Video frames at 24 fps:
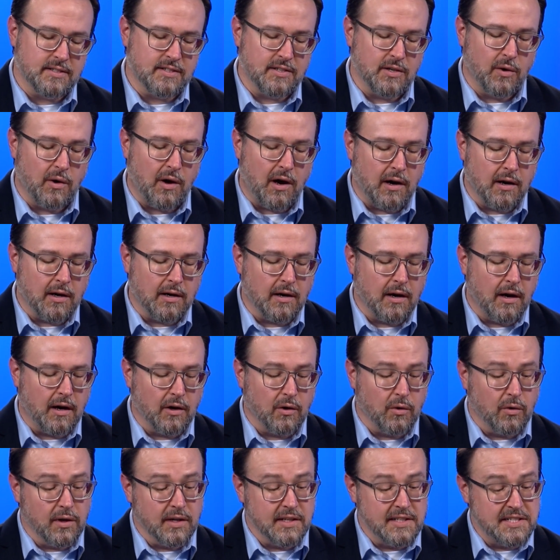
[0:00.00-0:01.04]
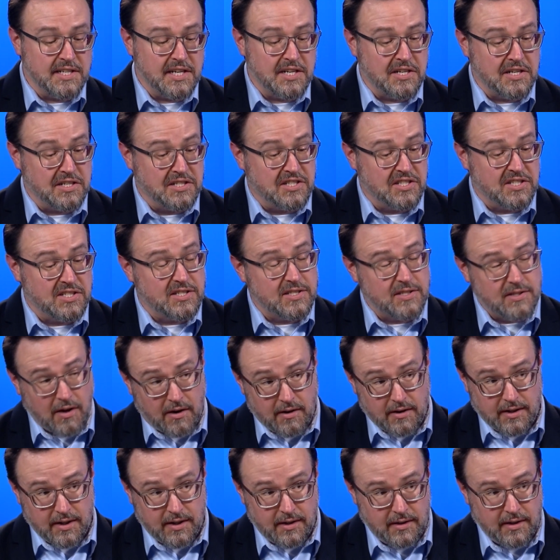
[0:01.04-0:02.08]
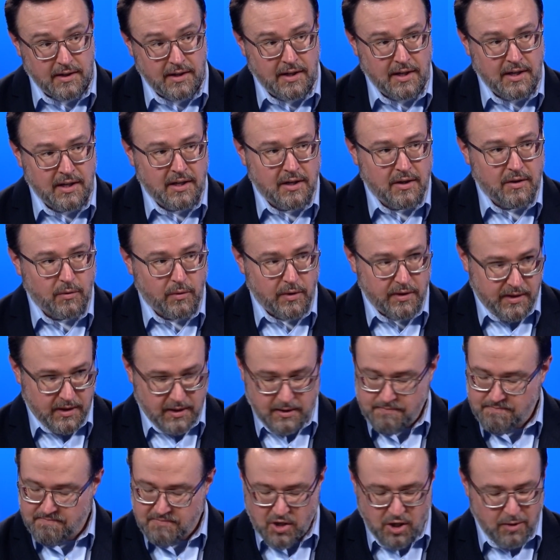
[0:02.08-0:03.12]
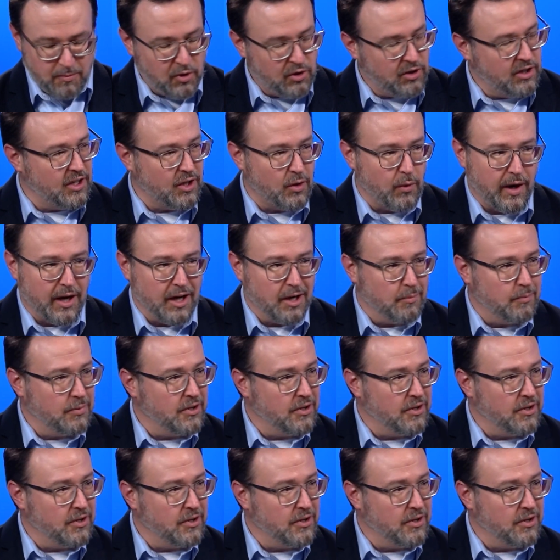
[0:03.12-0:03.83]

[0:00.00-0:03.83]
So our organization started with a community choir, a